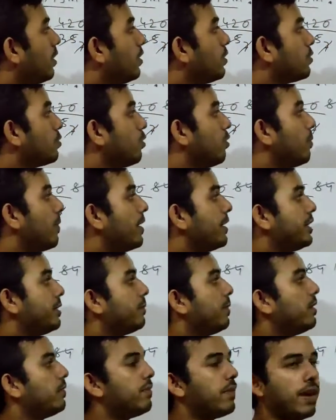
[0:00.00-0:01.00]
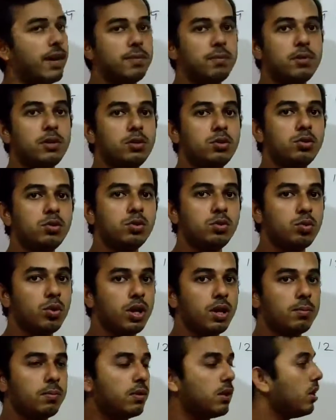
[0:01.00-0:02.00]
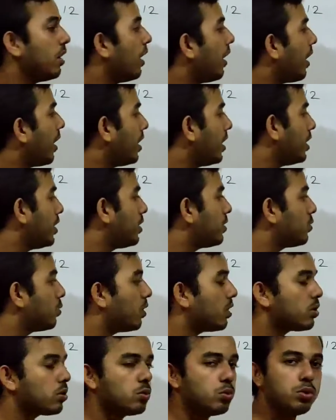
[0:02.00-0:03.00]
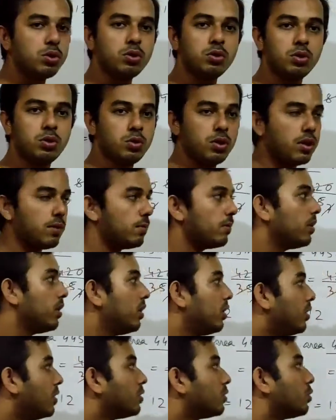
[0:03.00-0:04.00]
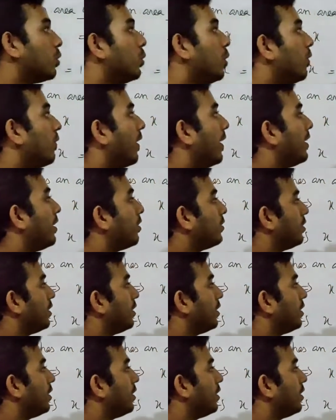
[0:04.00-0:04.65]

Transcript: So we'll multiply 5 into 12, and it is what? 2 into 12. So we'll find out